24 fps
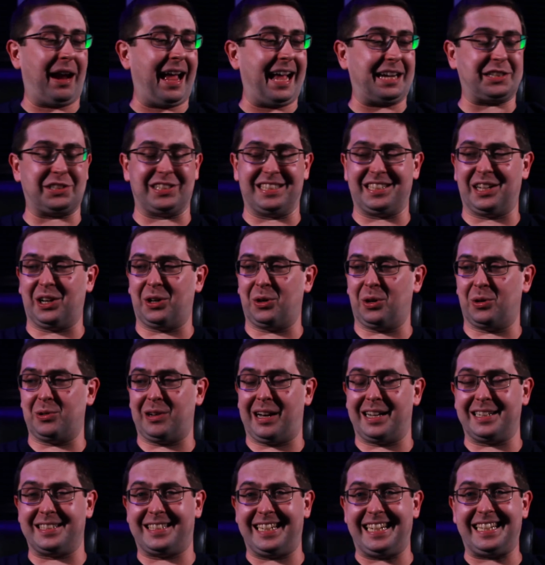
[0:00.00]
I actually know
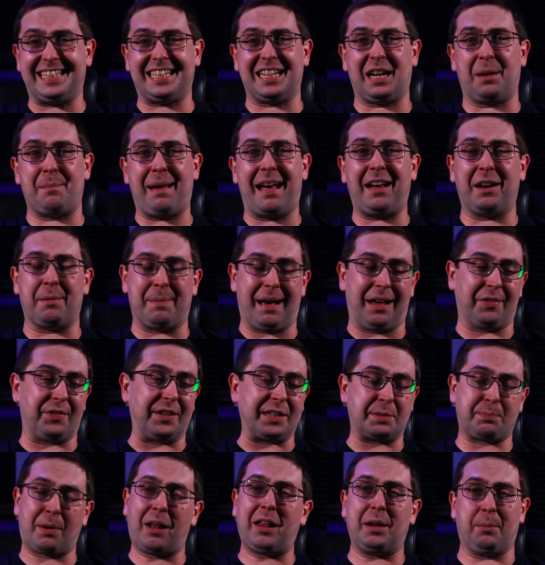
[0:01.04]
a decent amount about
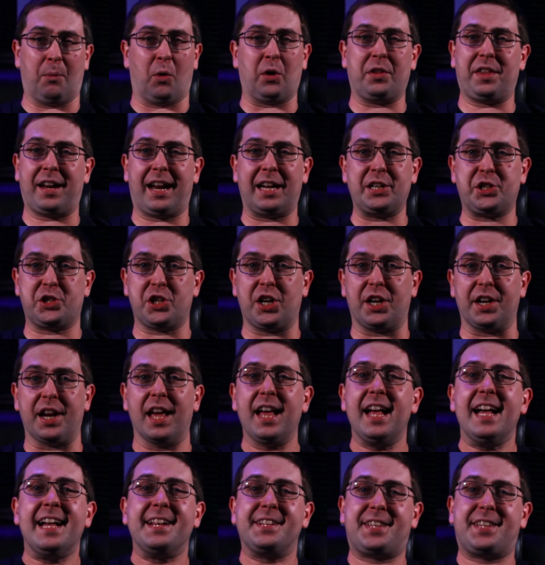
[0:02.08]
this, probably more than I should.